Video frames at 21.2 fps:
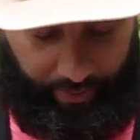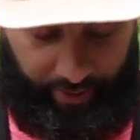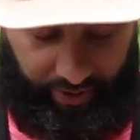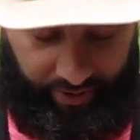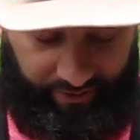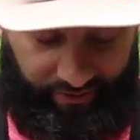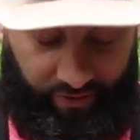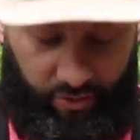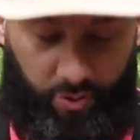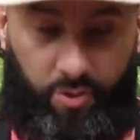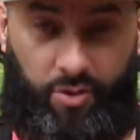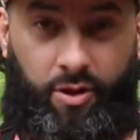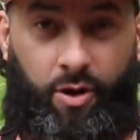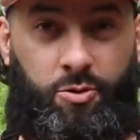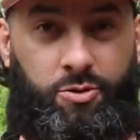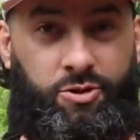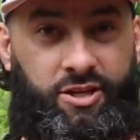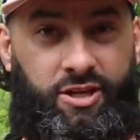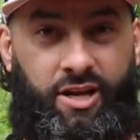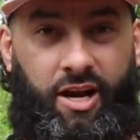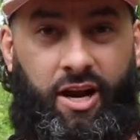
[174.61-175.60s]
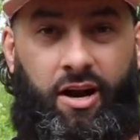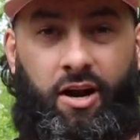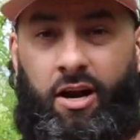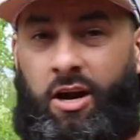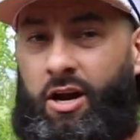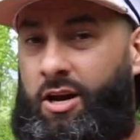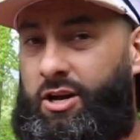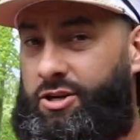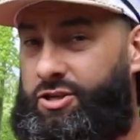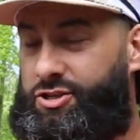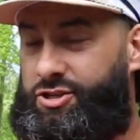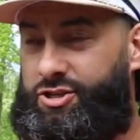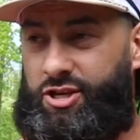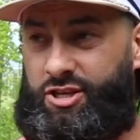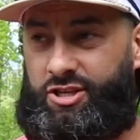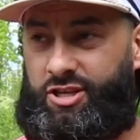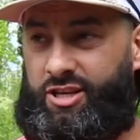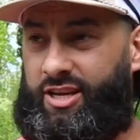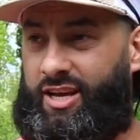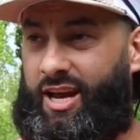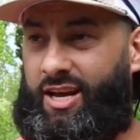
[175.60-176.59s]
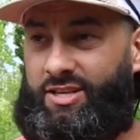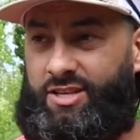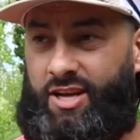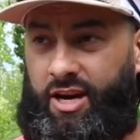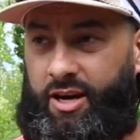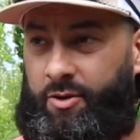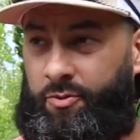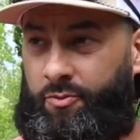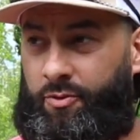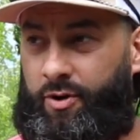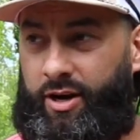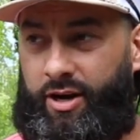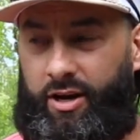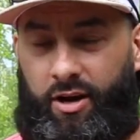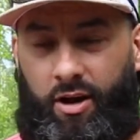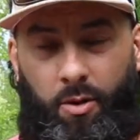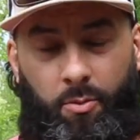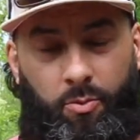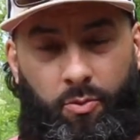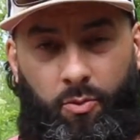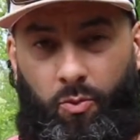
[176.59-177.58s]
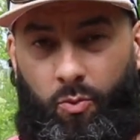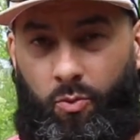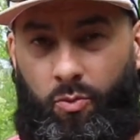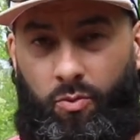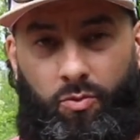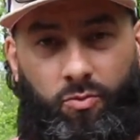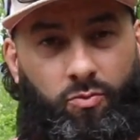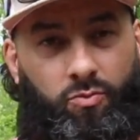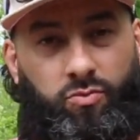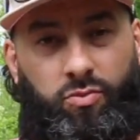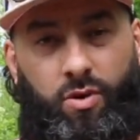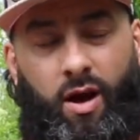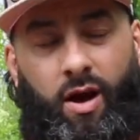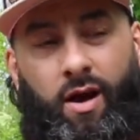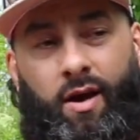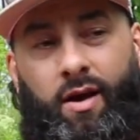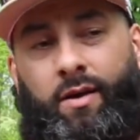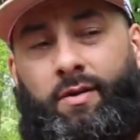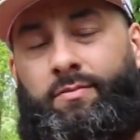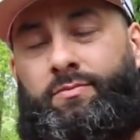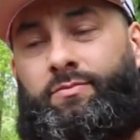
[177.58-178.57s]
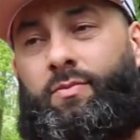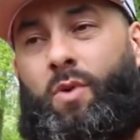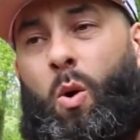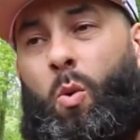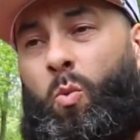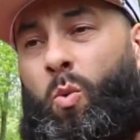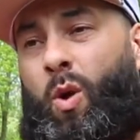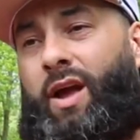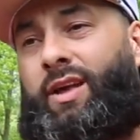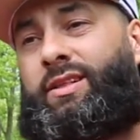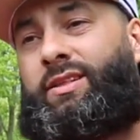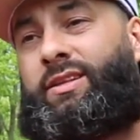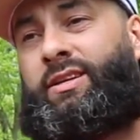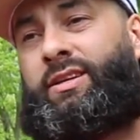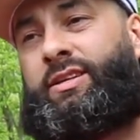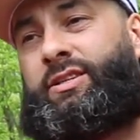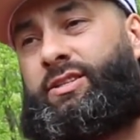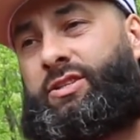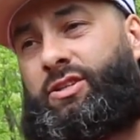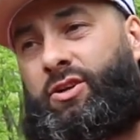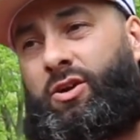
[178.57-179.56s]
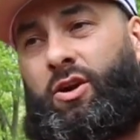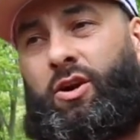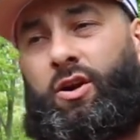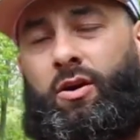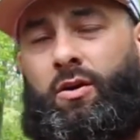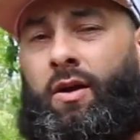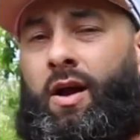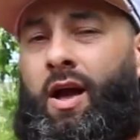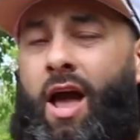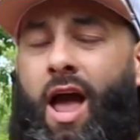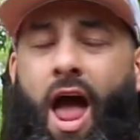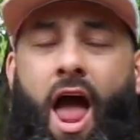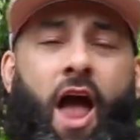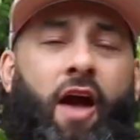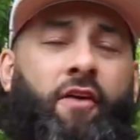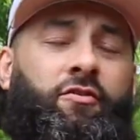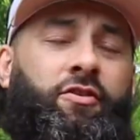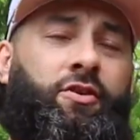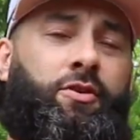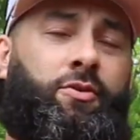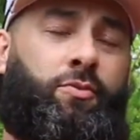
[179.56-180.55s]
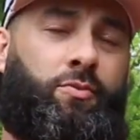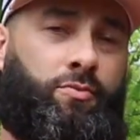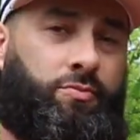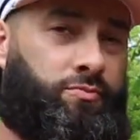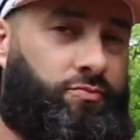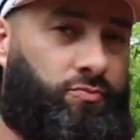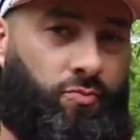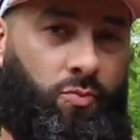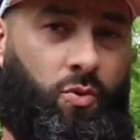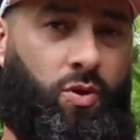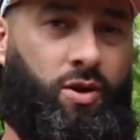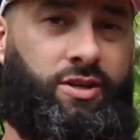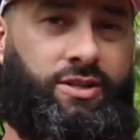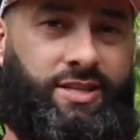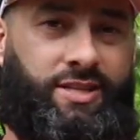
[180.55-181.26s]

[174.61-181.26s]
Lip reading: put a few of those in there just in case I can rig it up weightless, or however you want to